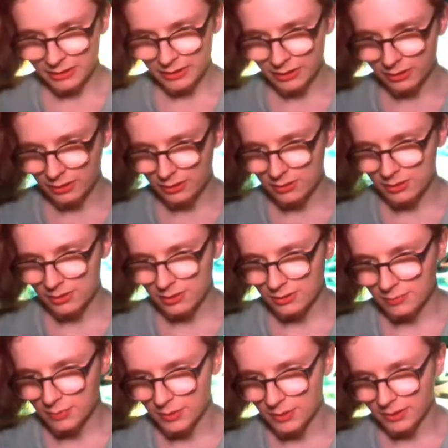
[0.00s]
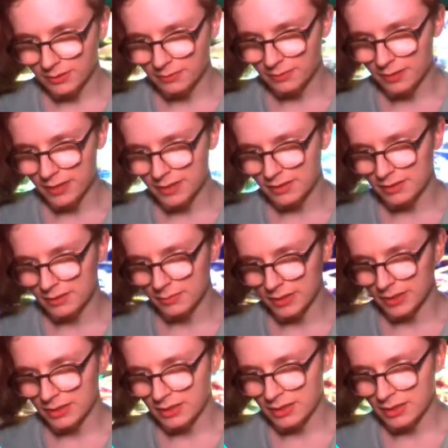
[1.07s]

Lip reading: He closes his book and faces me,